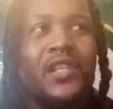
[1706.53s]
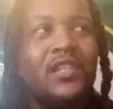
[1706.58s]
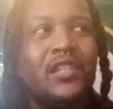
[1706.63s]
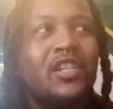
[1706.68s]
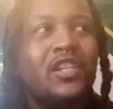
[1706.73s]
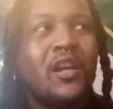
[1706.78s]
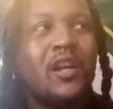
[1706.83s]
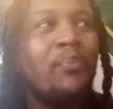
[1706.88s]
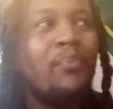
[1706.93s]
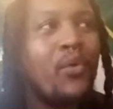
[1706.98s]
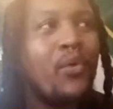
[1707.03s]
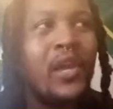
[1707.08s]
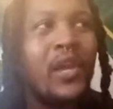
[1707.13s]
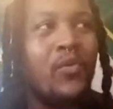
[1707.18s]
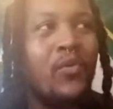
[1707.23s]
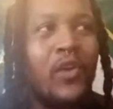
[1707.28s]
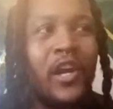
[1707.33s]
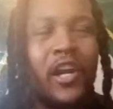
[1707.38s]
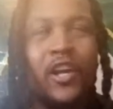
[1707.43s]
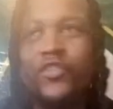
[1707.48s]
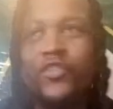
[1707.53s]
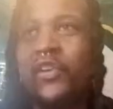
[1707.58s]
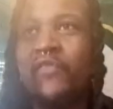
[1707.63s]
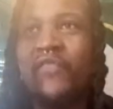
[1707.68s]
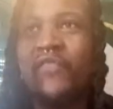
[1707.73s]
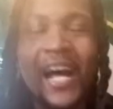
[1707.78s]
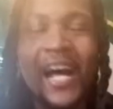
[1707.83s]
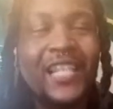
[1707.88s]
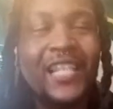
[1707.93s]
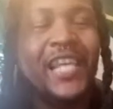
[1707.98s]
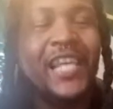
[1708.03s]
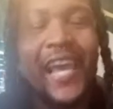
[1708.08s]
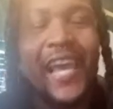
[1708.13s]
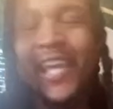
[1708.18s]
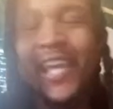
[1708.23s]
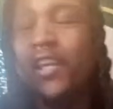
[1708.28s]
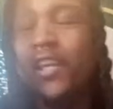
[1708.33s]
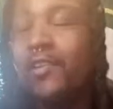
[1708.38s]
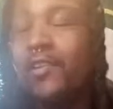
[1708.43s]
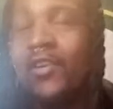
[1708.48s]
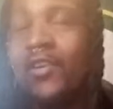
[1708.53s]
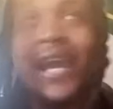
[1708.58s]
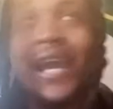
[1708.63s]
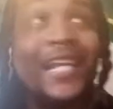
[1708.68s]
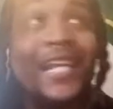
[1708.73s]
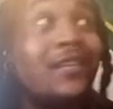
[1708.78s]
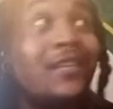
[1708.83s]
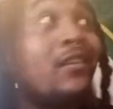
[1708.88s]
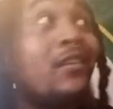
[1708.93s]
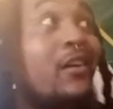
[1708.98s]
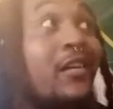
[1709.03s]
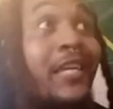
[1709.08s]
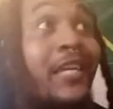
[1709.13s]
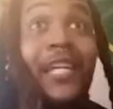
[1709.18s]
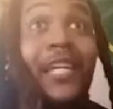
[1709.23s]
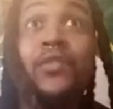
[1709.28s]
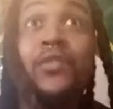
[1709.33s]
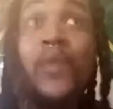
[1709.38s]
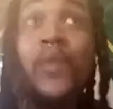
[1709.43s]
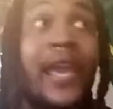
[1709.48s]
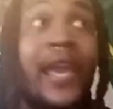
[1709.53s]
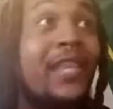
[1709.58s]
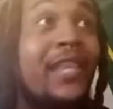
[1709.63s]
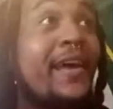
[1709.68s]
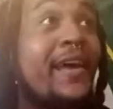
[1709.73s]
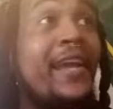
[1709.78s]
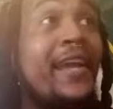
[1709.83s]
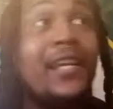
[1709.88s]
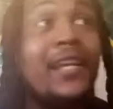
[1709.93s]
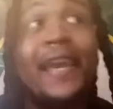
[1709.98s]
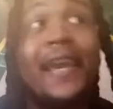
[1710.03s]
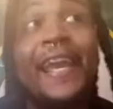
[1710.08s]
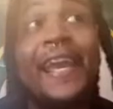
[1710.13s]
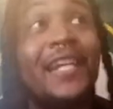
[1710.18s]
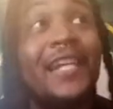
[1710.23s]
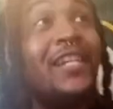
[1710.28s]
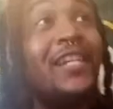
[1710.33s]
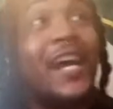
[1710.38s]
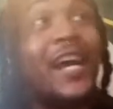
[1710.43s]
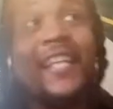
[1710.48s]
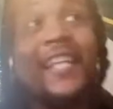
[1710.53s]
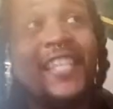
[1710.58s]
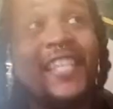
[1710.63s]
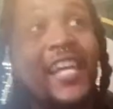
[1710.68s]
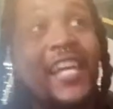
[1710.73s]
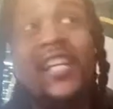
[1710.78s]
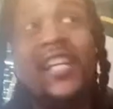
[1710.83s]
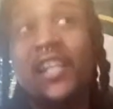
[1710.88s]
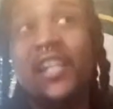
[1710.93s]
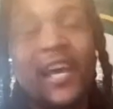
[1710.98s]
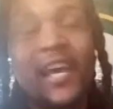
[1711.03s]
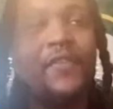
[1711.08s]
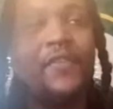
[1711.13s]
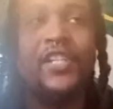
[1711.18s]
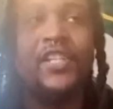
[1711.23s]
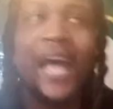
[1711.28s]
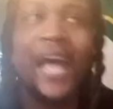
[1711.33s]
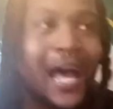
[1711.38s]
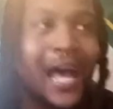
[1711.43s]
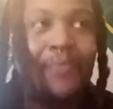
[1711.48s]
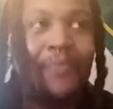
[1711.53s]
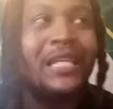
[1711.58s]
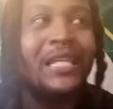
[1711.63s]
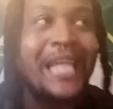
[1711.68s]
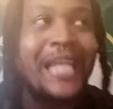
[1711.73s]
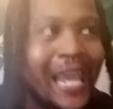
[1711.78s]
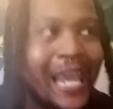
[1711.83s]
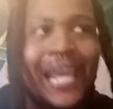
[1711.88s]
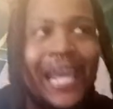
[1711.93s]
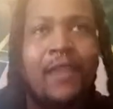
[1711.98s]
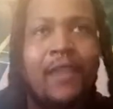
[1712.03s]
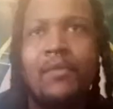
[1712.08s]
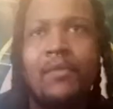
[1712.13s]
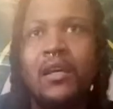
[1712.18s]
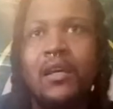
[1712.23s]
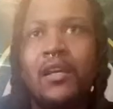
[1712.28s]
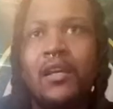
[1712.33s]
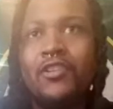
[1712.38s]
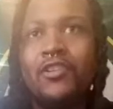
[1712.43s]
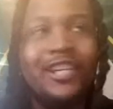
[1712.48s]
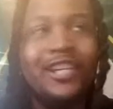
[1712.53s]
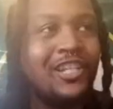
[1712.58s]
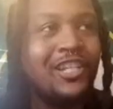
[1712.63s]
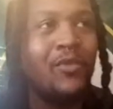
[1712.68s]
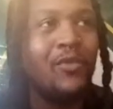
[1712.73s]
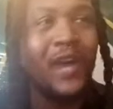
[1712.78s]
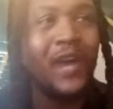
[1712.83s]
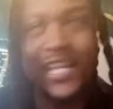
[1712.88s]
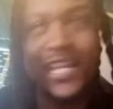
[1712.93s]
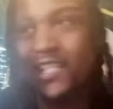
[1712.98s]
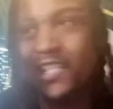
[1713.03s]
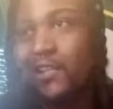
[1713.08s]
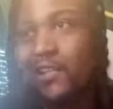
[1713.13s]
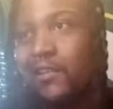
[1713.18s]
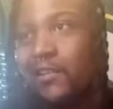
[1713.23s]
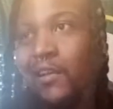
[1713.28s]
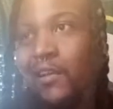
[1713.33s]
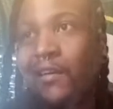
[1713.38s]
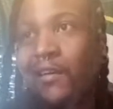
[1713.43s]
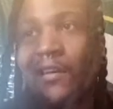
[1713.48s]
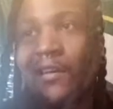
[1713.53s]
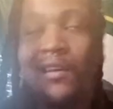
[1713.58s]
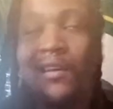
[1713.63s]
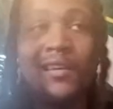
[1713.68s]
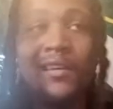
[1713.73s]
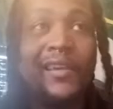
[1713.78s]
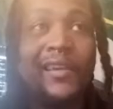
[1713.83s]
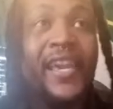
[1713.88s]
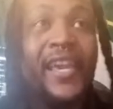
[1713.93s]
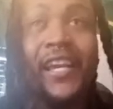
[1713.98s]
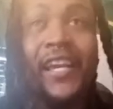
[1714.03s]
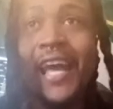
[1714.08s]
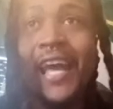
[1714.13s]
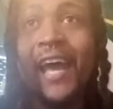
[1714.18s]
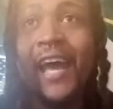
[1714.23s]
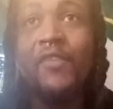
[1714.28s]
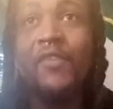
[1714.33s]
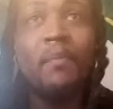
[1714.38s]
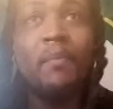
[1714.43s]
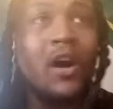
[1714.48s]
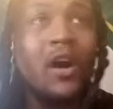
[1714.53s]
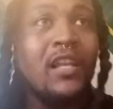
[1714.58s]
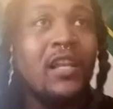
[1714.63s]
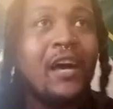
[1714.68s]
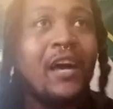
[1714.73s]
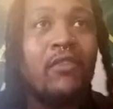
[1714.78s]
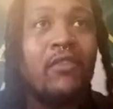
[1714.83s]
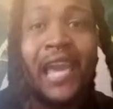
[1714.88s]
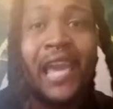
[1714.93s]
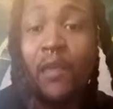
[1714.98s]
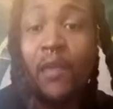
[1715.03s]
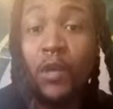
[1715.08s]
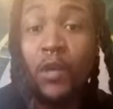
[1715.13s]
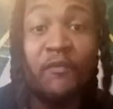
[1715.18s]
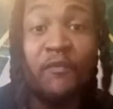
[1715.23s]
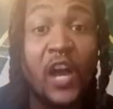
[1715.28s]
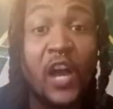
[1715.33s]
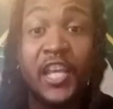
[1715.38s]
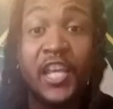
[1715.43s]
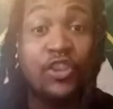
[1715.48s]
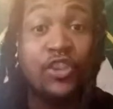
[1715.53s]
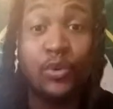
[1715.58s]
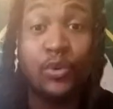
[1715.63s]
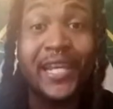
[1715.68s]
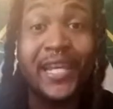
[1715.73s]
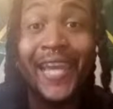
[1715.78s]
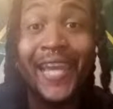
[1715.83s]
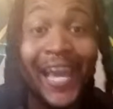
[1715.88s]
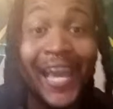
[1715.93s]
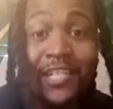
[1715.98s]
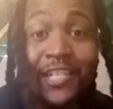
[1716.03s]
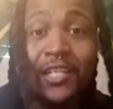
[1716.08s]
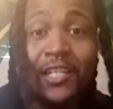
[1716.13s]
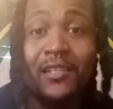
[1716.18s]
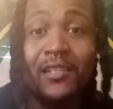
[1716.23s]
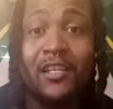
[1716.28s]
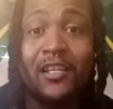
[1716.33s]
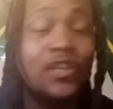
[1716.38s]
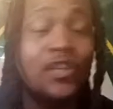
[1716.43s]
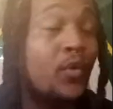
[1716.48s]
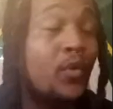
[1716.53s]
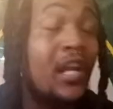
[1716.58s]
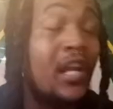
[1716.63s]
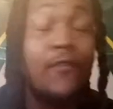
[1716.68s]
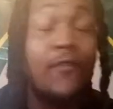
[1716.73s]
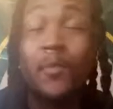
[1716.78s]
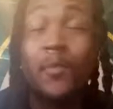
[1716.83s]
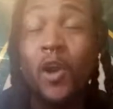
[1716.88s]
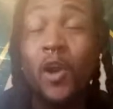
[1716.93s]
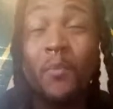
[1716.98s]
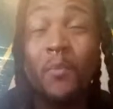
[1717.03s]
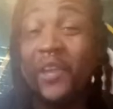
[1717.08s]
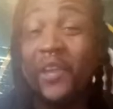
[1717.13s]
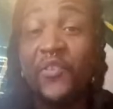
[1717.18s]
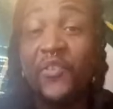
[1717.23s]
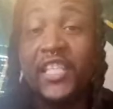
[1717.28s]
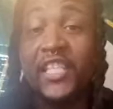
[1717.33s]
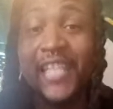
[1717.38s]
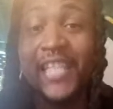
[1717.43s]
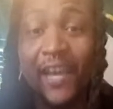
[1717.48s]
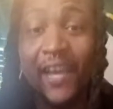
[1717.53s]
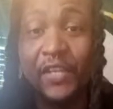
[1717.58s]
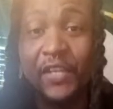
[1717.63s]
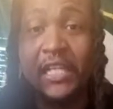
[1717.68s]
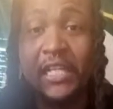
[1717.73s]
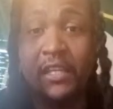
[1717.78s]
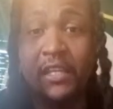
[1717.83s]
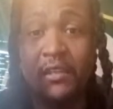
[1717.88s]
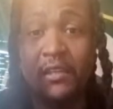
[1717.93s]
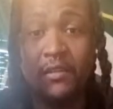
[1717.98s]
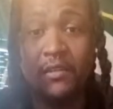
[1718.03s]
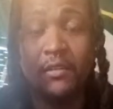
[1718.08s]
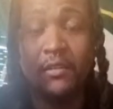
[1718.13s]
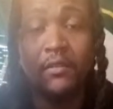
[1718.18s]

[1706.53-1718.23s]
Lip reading: to the point where Devontae, you had to look his way like 8, 9, 10, 11 times a game. Christian Watson, he could have a ball out game with fucking 3 catches, because one of them going to be for 70.